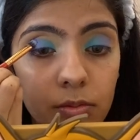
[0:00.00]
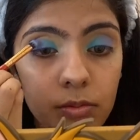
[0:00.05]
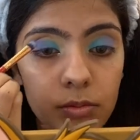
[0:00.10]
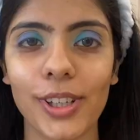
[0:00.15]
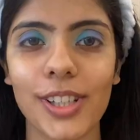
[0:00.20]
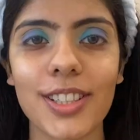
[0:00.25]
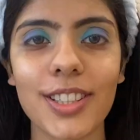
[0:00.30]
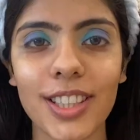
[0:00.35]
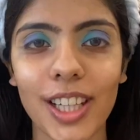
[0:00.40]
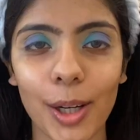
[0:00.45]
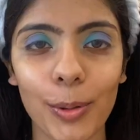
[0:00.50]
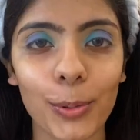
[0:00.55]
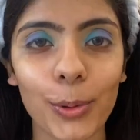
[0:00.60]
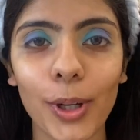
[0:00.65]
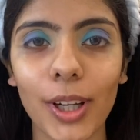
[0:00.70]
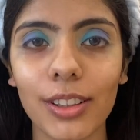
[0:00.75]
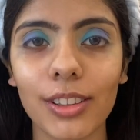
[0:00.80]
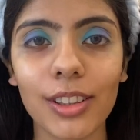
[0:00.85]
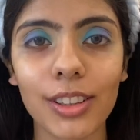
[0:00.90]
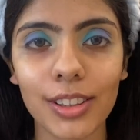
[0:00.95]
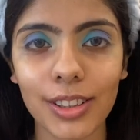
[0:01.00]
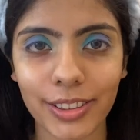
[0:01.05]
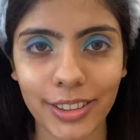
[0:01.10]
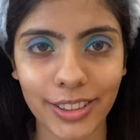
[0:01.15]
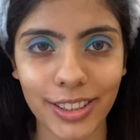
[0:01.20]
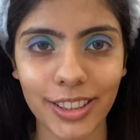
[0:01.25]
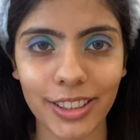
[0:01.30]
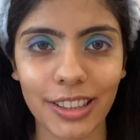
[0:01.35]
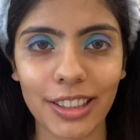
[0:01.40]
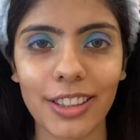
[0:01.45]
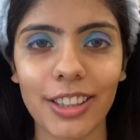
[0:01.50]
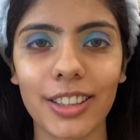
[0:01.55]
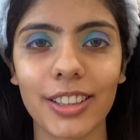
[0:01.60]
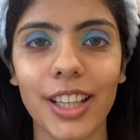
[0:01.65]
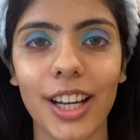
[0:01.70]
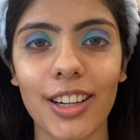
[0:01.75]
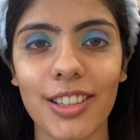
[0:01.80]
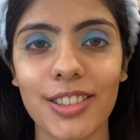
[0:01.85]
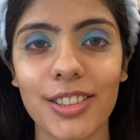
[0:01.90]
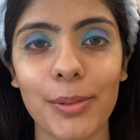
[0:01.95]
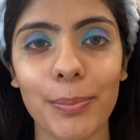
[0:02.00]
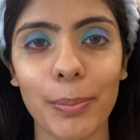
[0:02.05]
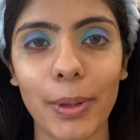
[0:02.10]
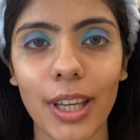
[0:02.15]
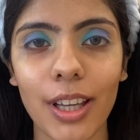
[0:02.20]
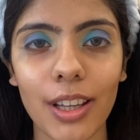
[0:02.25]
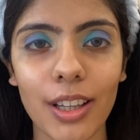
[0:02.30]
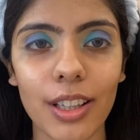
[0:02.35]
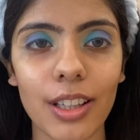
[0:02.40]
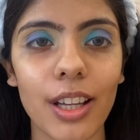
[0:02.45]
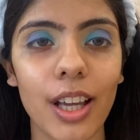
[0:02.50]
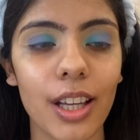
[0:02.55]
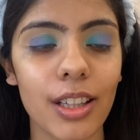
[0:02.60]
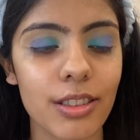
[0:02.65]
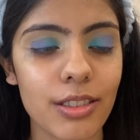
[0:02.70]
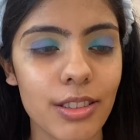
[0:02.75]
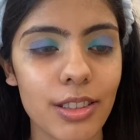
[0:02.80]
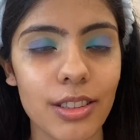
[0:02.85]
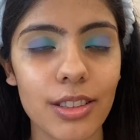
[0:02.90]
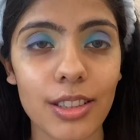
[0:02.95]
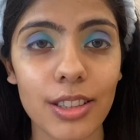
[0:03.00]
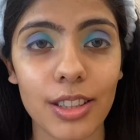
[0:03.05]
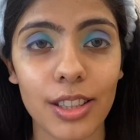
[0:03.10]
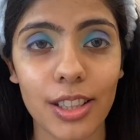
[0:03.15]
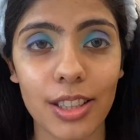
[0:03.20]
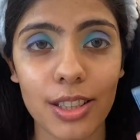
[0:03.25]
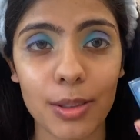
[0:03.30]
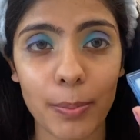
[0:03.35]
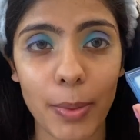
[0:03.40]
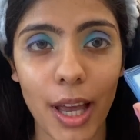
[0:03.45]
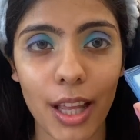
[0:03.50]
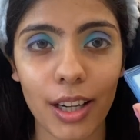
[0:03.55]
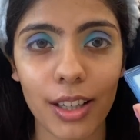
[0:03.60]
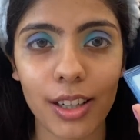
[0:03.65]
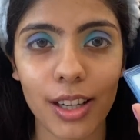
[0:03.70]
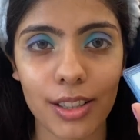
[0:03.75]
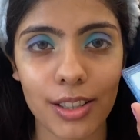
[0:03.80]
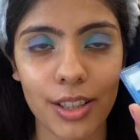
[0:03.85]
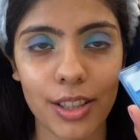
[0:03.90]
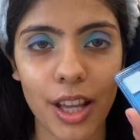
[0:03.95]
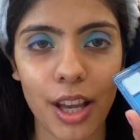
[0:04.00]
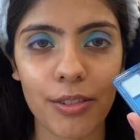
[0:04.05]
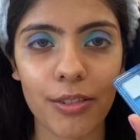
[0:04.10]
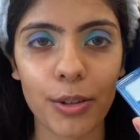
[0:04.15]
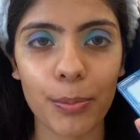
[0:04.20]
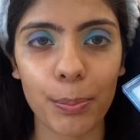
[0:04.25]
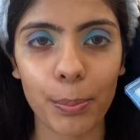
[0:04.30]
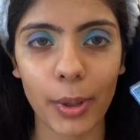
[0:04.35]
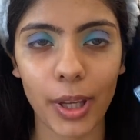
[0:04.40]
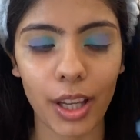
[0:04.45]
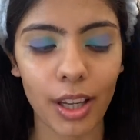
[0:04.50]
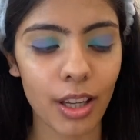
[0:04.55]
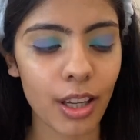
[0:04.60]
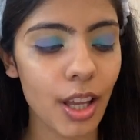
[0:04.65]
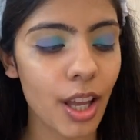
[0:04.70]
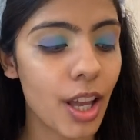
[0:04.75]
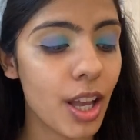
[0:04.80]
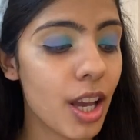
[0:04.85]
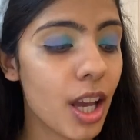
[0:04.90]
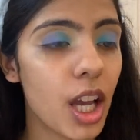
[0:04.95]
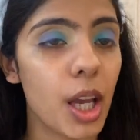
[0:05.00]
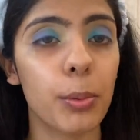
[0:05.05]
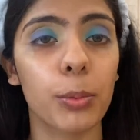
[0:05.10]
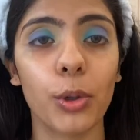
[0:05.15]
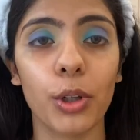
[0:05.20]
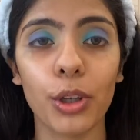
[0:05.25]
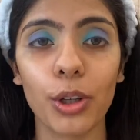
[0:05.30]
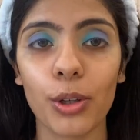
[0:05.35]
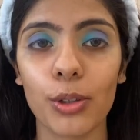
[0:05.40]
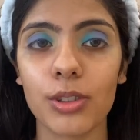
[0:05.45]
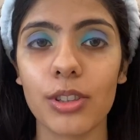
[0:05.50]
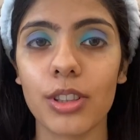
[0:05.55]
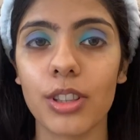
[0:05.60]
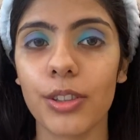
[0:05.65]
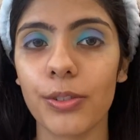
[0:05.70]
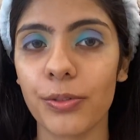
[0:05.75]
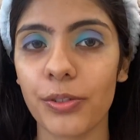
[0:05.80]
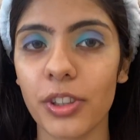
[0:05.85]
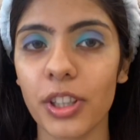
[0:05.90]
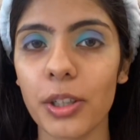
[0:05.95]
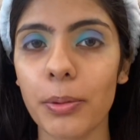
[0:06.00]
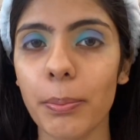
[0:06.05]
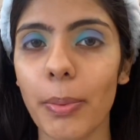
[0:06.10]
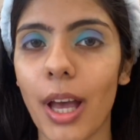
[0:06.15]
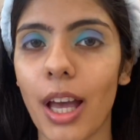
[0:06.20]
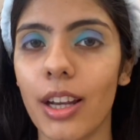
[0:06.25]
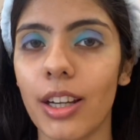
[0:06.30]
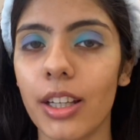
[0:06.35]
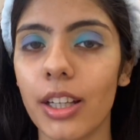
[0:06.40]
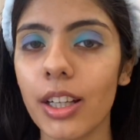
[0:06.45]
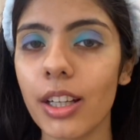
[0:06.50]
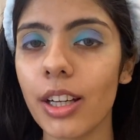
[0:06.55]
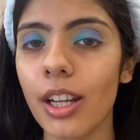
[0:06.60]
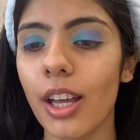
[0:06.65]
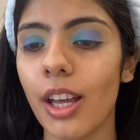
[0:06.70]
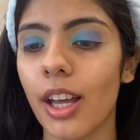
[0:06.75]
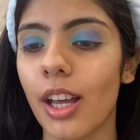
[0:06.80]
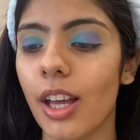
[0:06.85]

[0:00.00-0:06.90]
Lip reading: It's time to add the third color, that is the pink color, and since this palette doesn't have a pink, I'm going to use a different palette.